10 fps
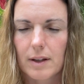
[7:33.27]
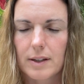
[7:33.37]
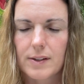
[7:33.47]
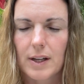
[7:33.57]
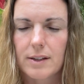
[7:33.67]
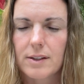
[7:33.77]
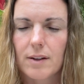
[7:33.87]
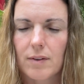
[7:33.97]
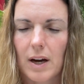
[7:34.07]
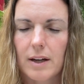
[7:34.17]
A sense
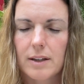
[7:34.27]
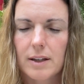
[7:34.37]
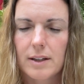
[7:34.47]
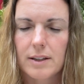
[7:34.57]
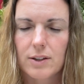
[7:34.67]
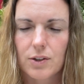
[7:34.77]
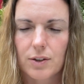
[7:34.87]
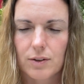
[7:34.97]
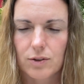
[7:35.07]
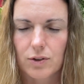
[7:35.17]
of
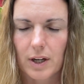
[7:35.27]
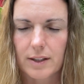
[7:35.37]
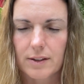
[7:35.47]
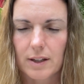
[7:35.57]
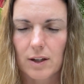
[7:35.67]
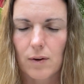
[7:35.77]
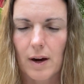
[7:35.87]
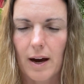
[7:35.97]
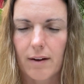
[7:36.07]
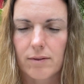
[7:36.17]
unconditional trust that you
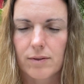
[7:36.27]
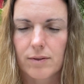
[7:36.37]
have.